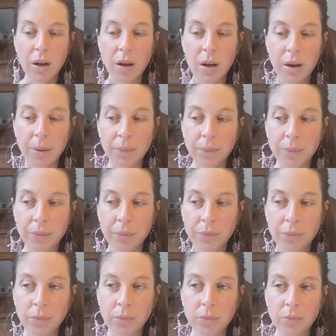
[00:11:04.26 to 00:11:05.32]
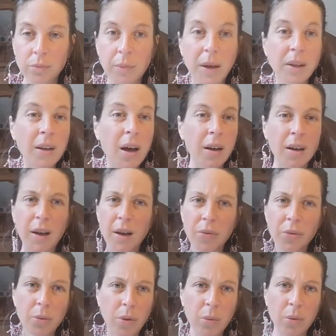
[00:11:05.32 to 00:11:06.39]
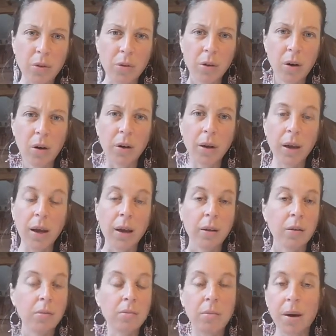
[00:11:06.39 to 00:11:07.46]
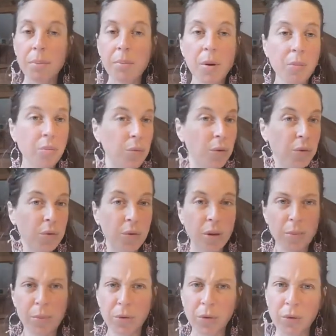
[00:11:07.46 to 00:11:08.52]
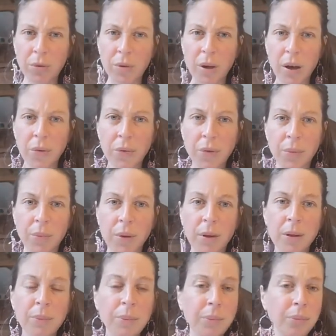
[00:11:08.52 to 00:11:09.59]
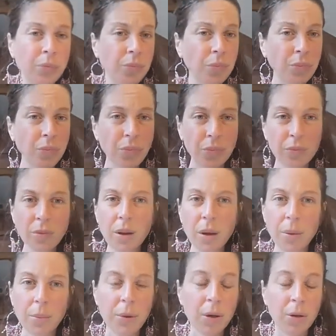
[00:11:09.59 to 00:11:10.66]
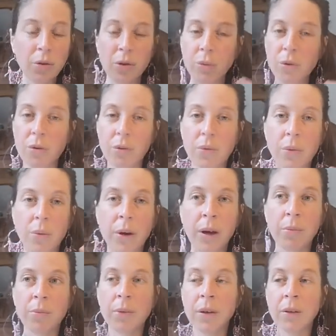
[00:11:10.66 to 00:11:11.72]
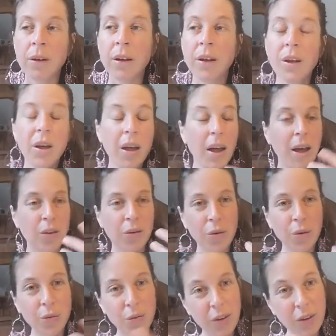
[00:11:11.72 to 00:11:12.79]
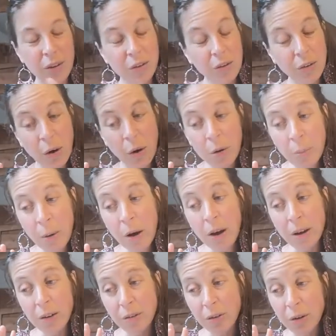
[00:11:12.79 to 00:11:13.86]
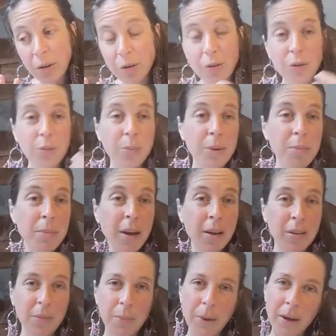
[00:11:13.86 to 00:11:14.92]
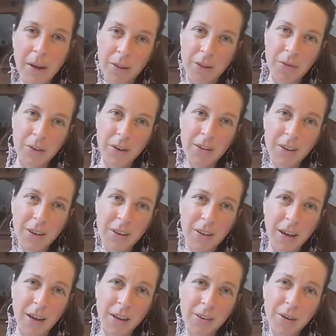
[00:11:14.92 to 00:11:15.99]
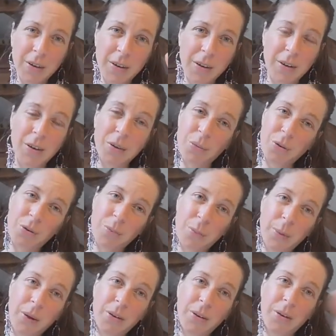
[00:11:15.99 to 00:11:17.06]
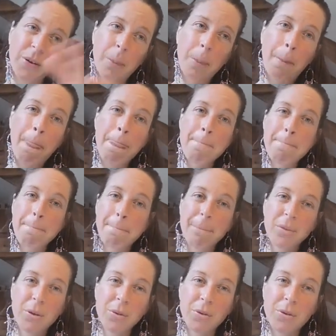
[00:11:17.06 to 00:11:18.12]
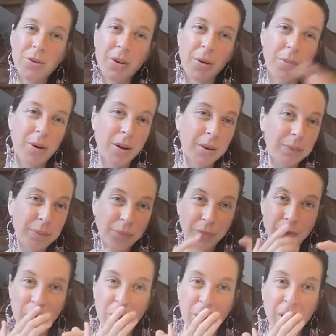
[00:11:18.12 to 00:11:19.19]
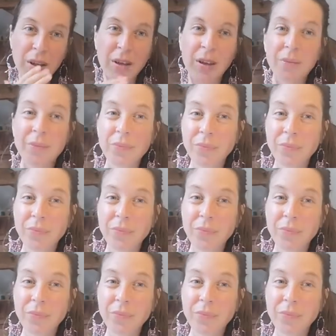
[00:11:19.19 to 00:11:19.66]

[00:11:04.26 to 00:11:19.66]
um, my dad left when I was young and my mum was not able to look after me because she was overwhelmed and and so this young part got to be met by the facilitator and there was Peter who is now my colleague